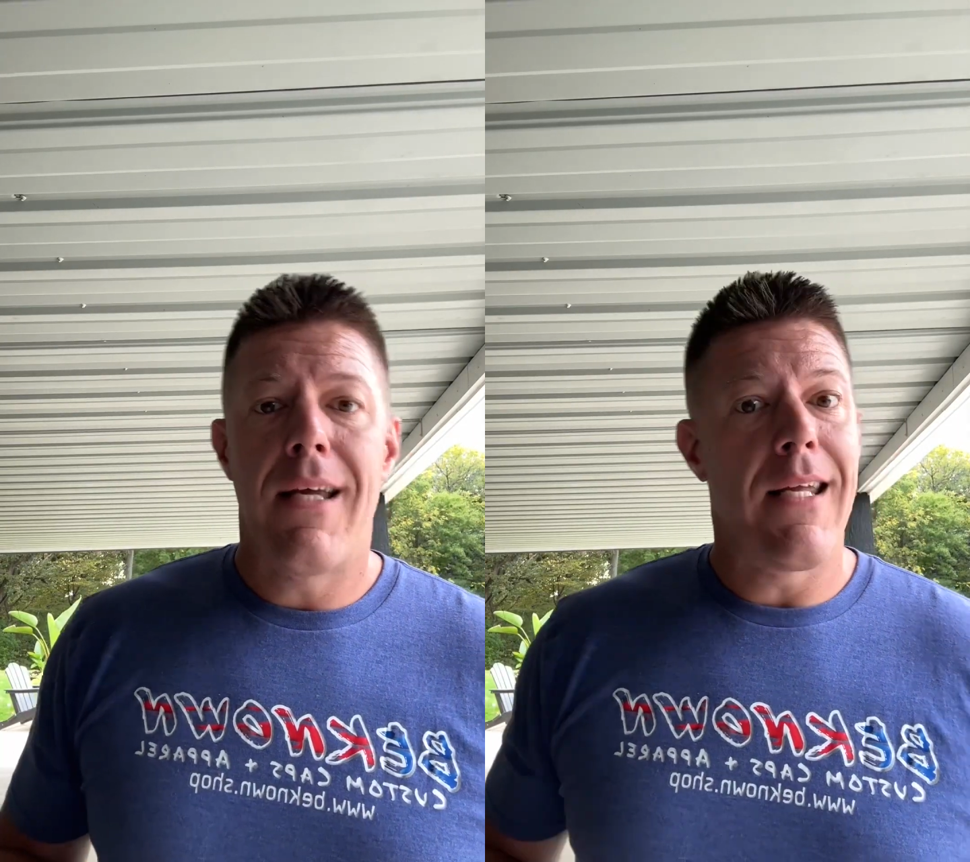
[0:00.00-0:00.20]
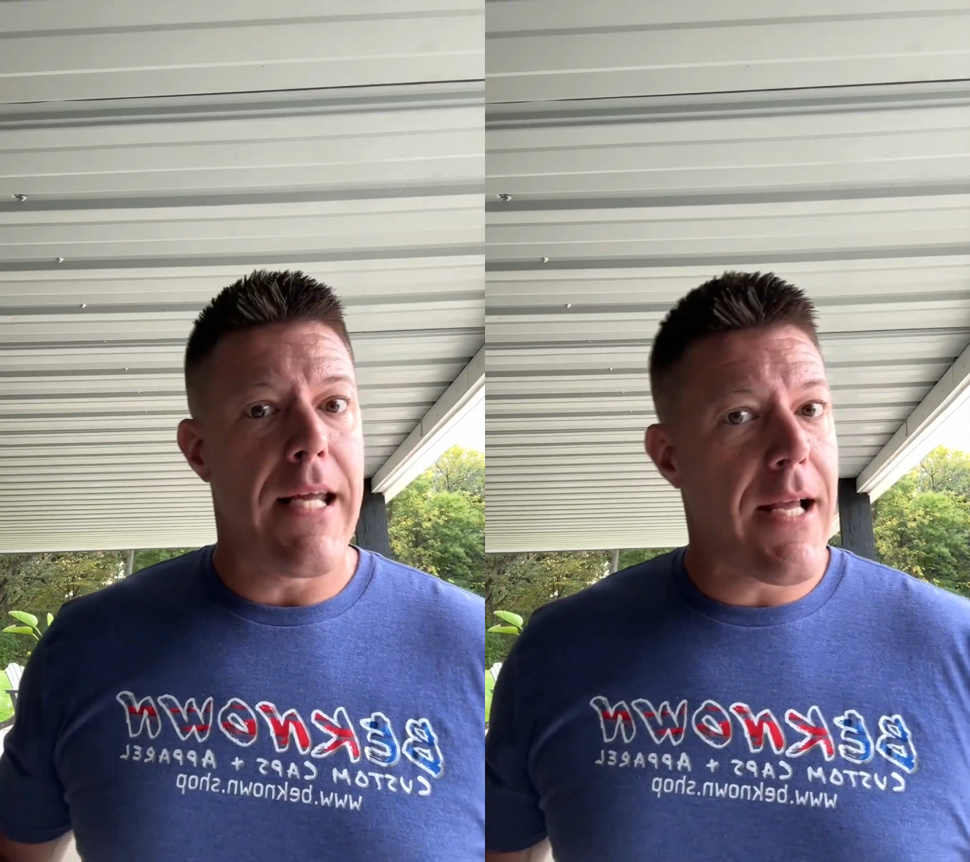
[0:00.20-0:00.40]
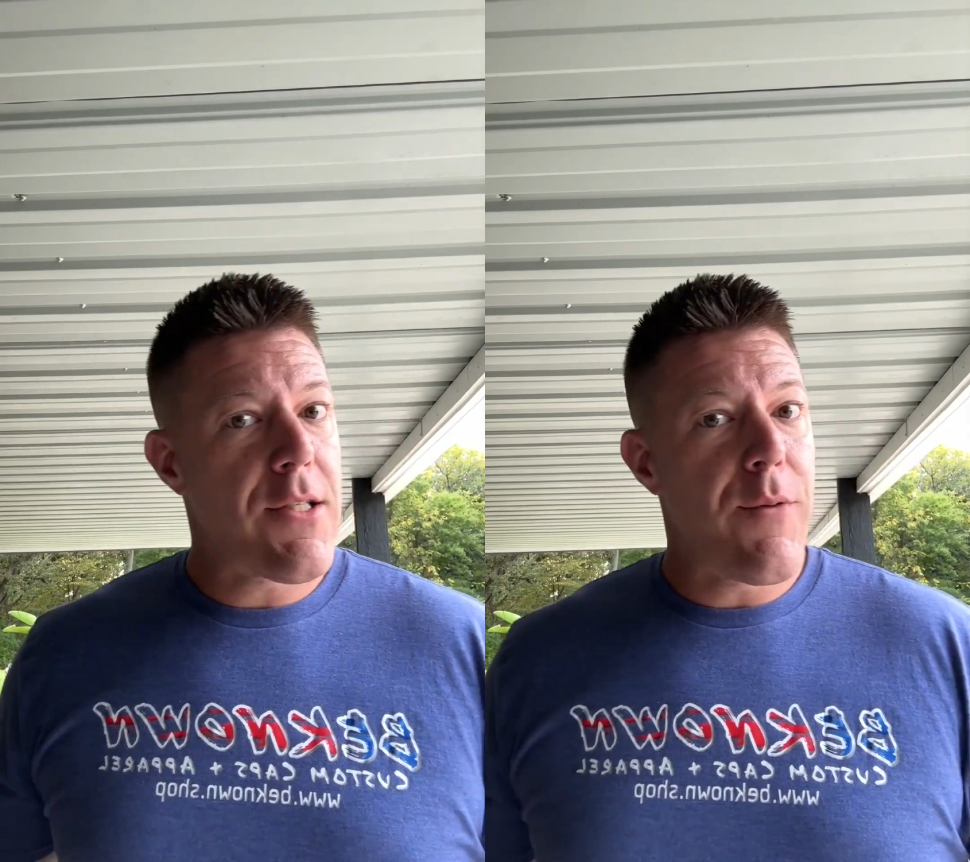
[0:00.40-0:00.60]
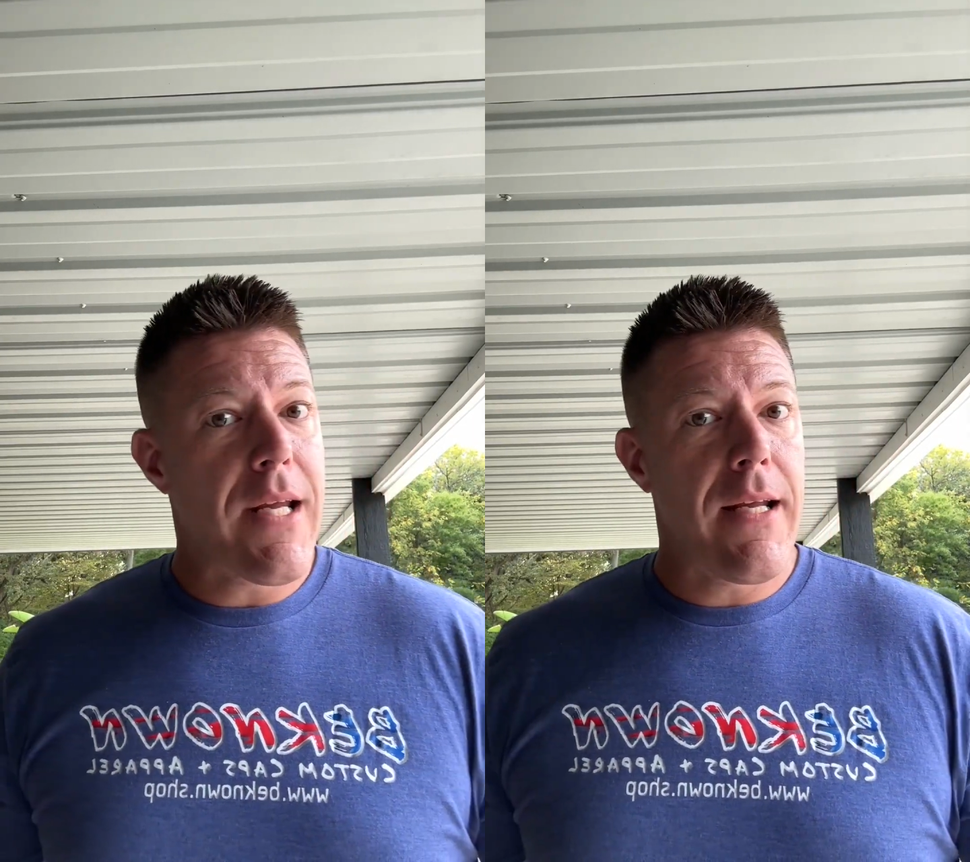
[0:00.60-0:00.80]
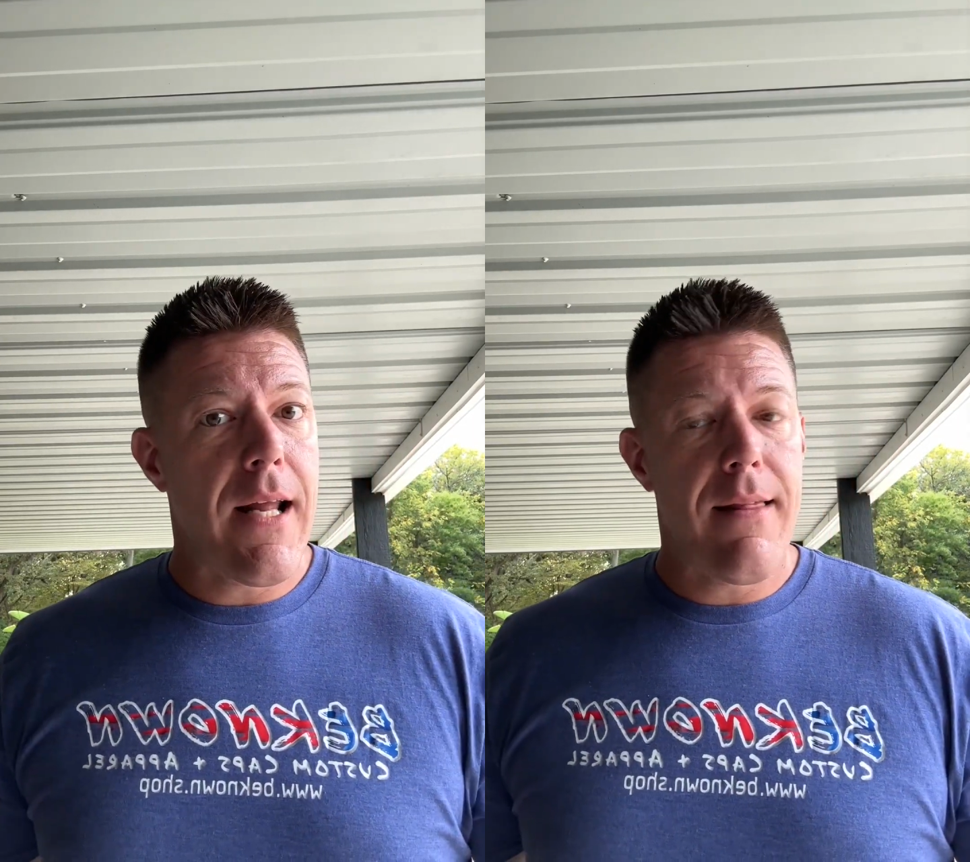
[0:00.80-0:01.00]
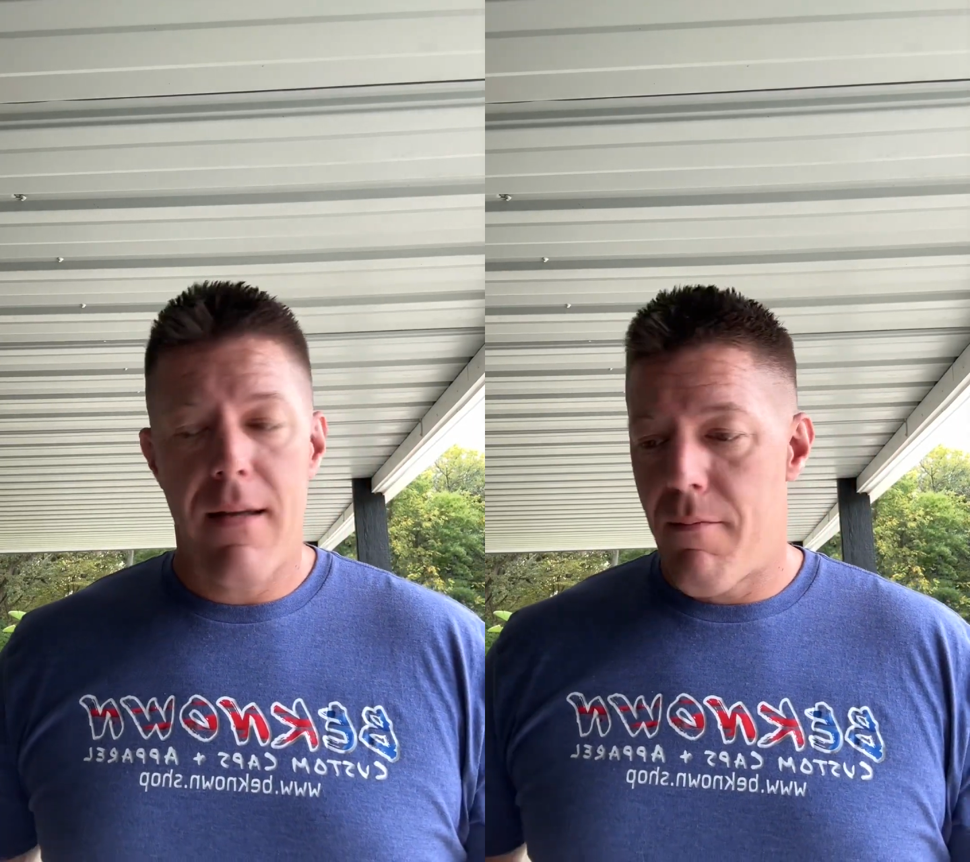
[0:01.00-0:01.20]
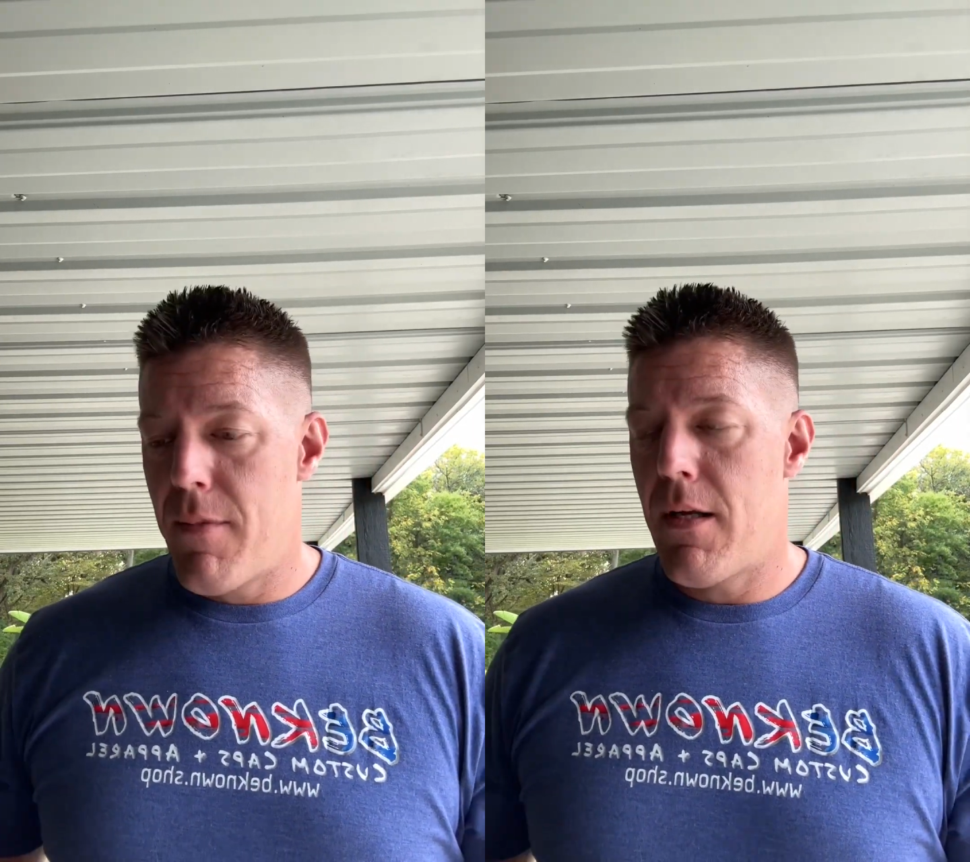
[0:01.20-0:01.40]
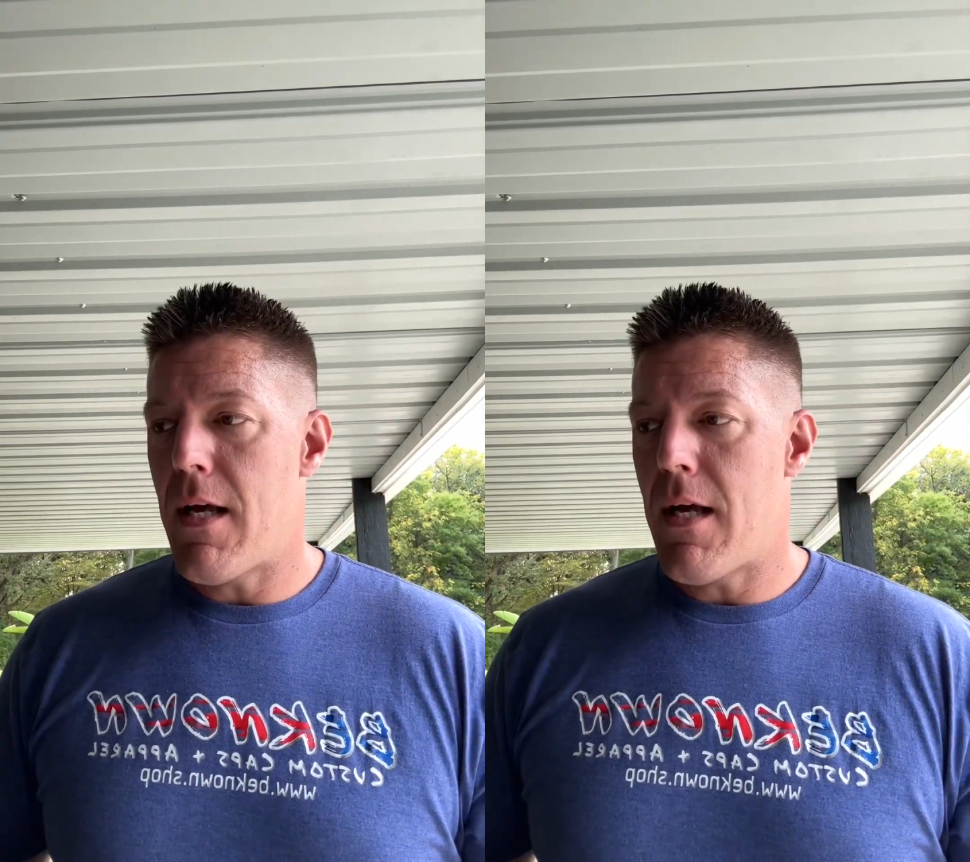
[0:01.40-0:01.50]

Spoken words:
Yes, we can get them.